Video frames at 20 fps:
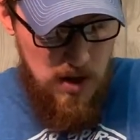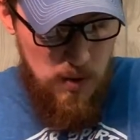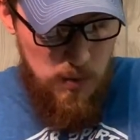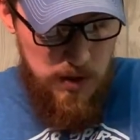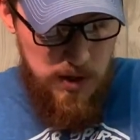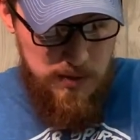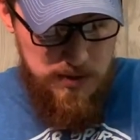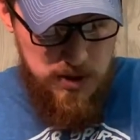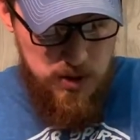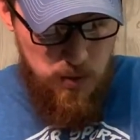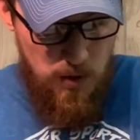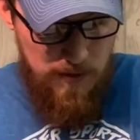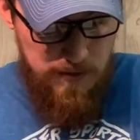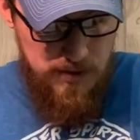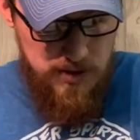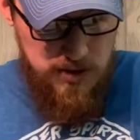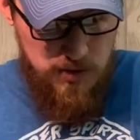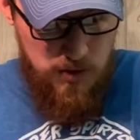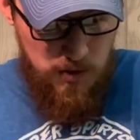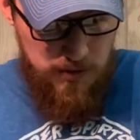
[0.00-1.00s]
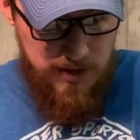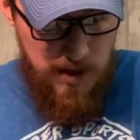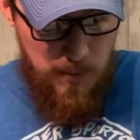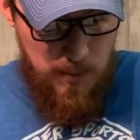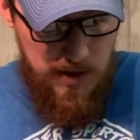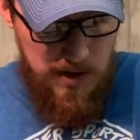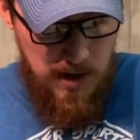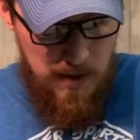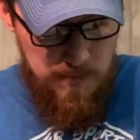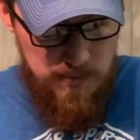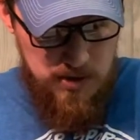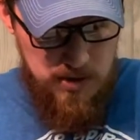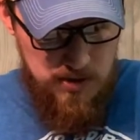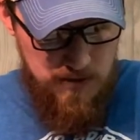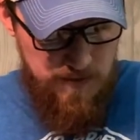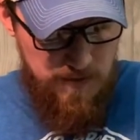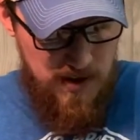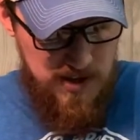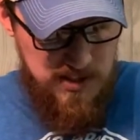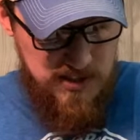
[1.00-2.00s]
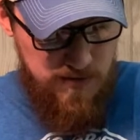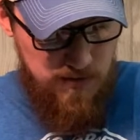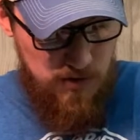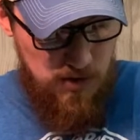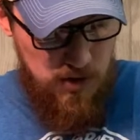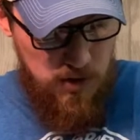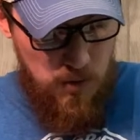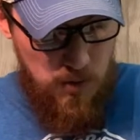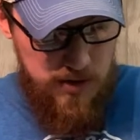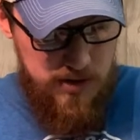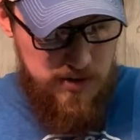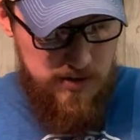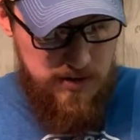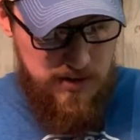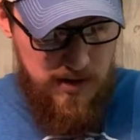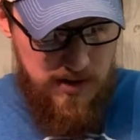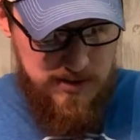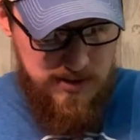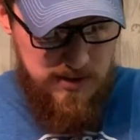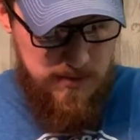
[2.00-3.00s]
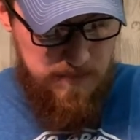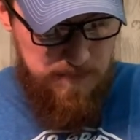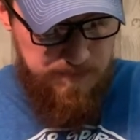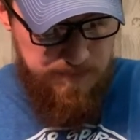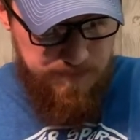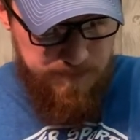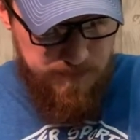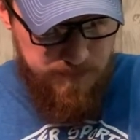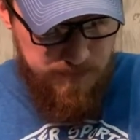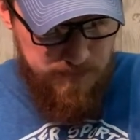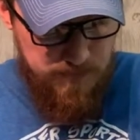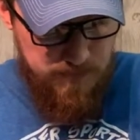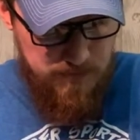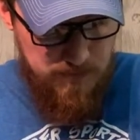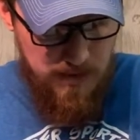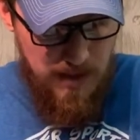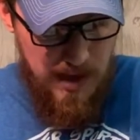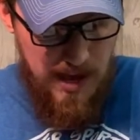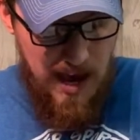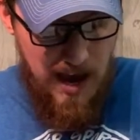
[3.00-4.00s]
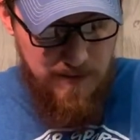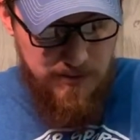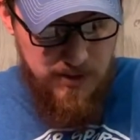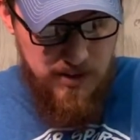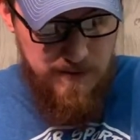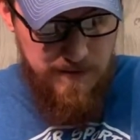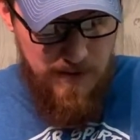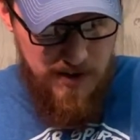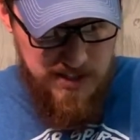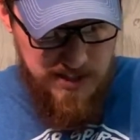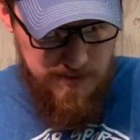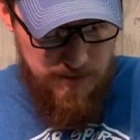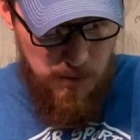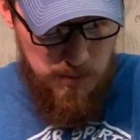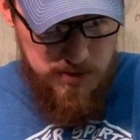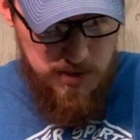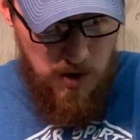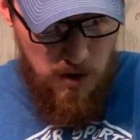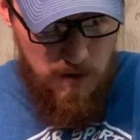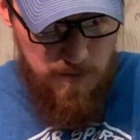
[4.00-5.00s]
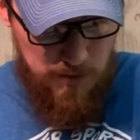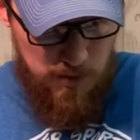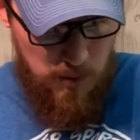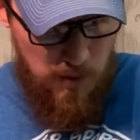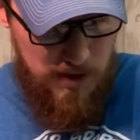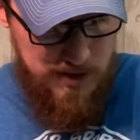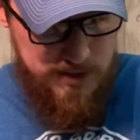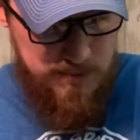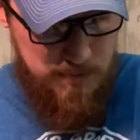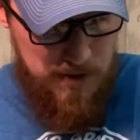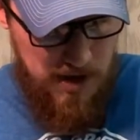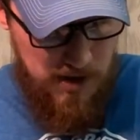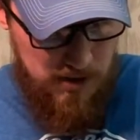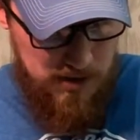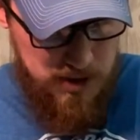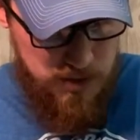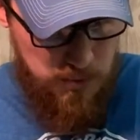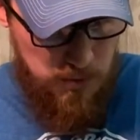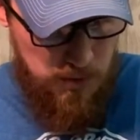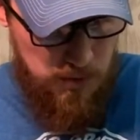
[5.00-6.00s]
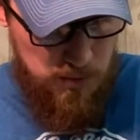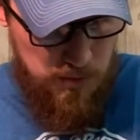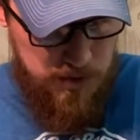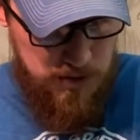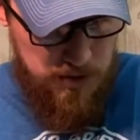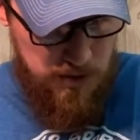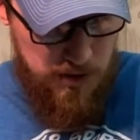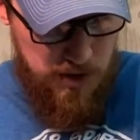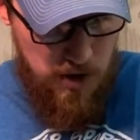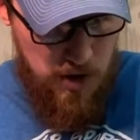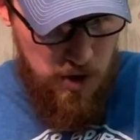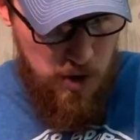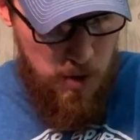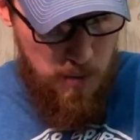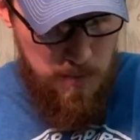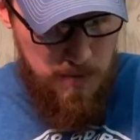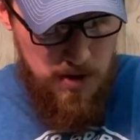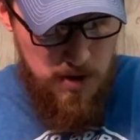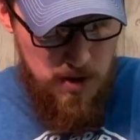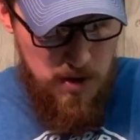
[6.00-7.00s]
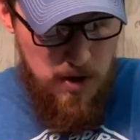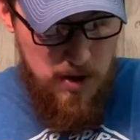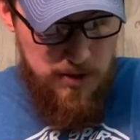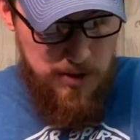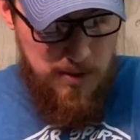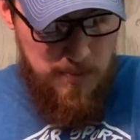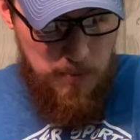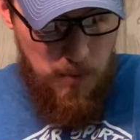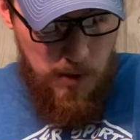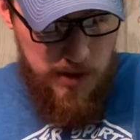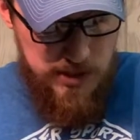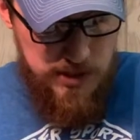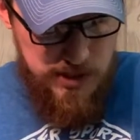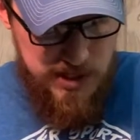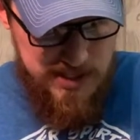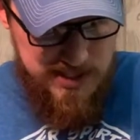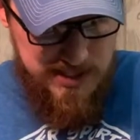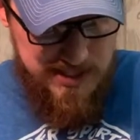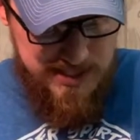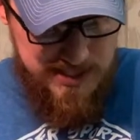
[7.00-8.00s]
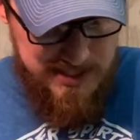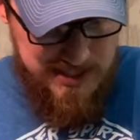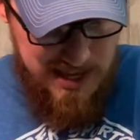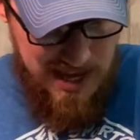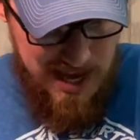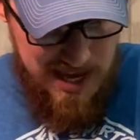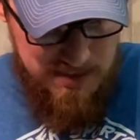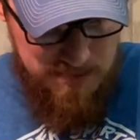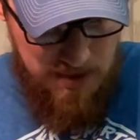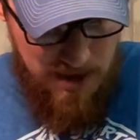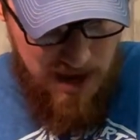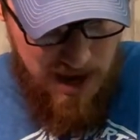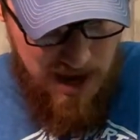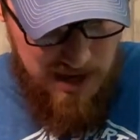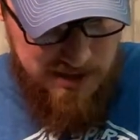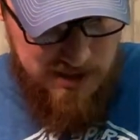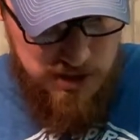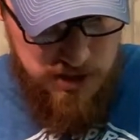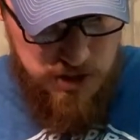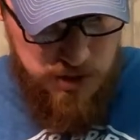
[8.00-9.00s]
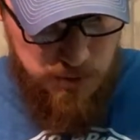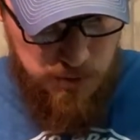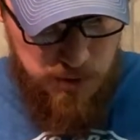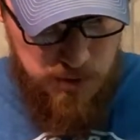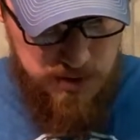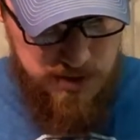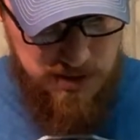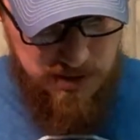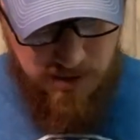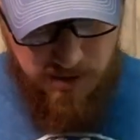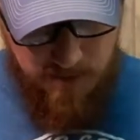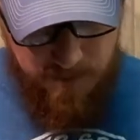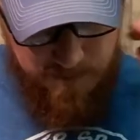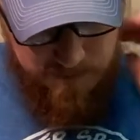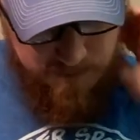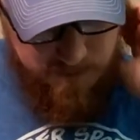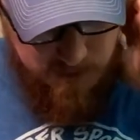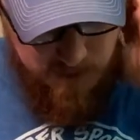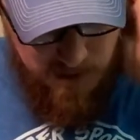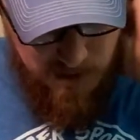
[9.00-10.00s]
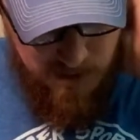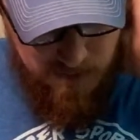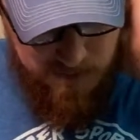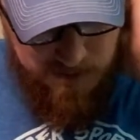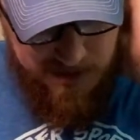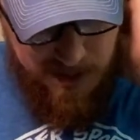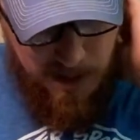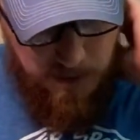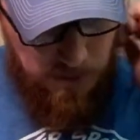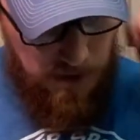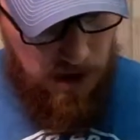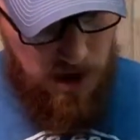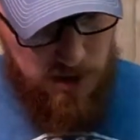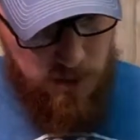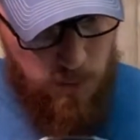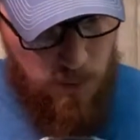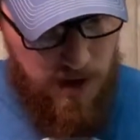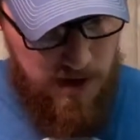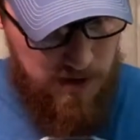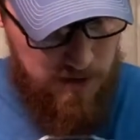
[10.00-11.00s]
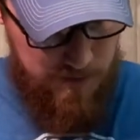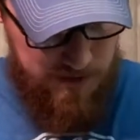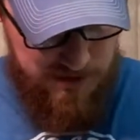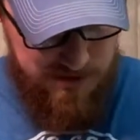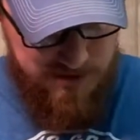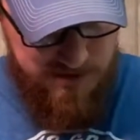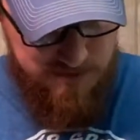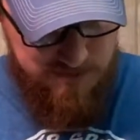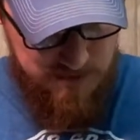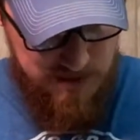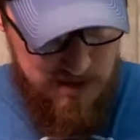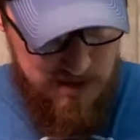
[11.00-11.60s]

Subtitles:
When he was 12 years old, they went up to the festival according to the custom. After the festival was over, while his parents were returning home, the boy Jesus stayed behind in Jerusalem, but they were unaware of it.